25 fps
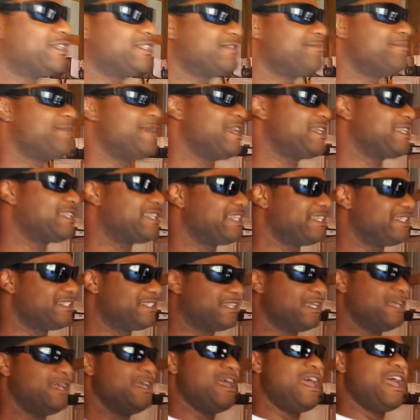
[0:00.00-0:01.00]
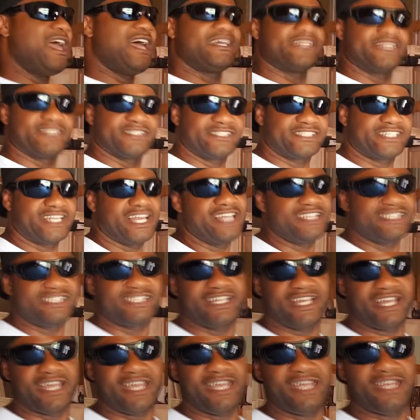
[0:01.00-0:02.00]
to make this as a change of
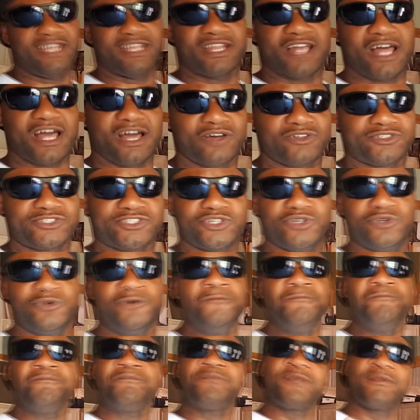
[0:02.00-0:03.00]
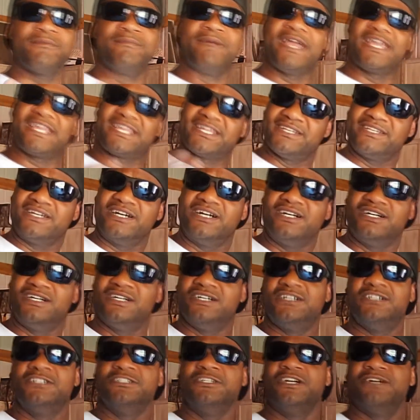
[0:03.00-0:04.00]
the head and also making
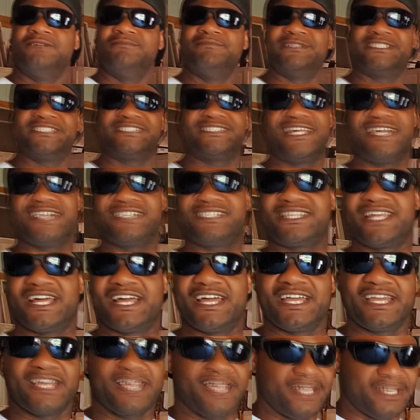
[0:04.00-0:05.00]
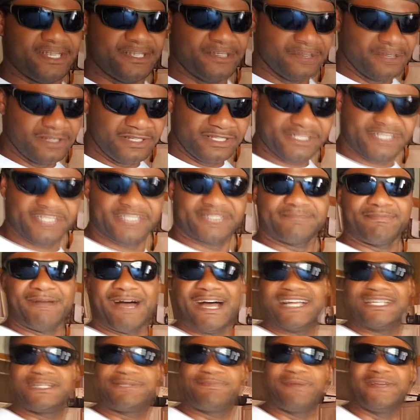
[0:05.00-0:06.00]
a mistake thing and just
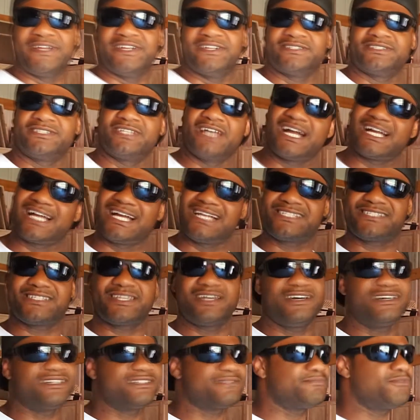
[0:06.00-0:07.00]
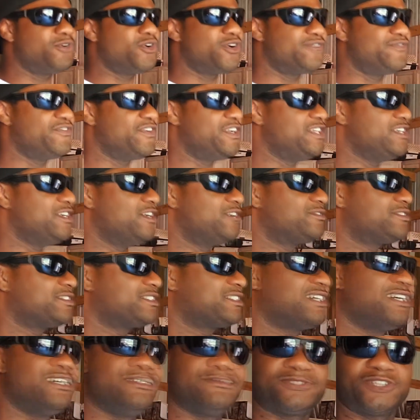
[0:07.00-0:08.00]
my experience. I got tons more videos to
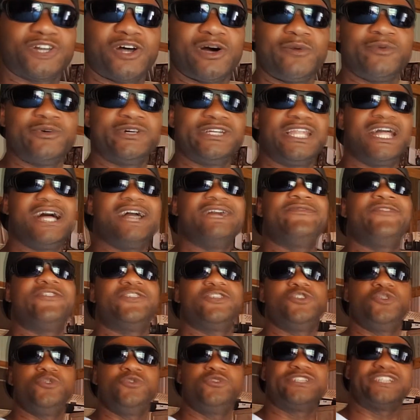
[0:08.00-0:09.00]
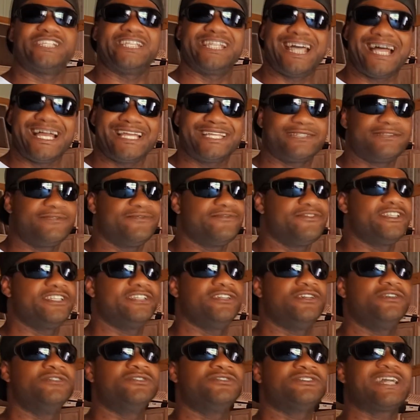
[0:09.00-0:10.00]
come, so I would like for you to like the
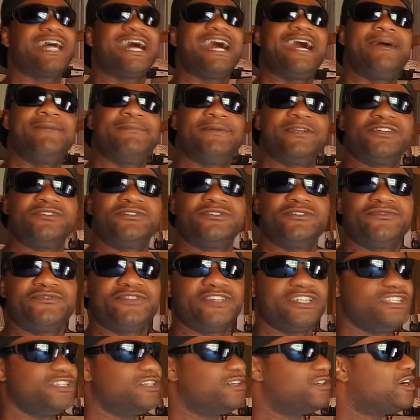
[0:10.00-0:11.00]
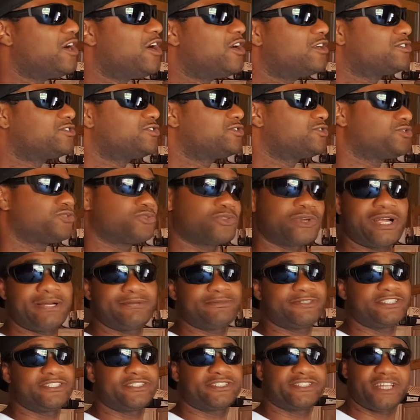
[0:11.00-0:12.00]
videos, comment on the video, also subscribe
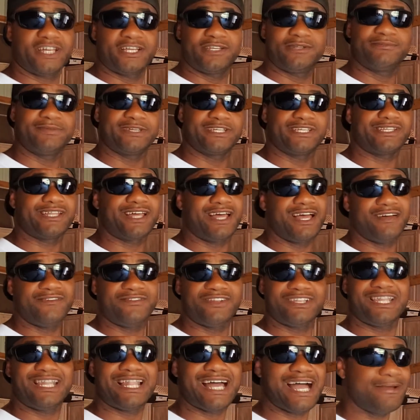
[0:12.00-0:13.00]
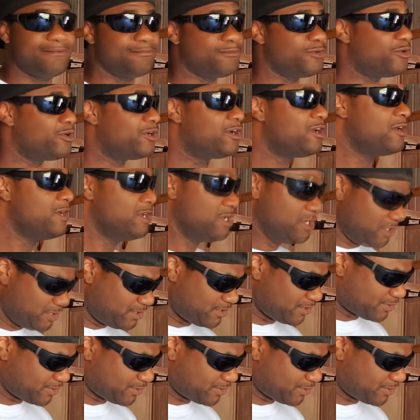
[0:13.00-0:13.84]
to the channel because I have a lot more to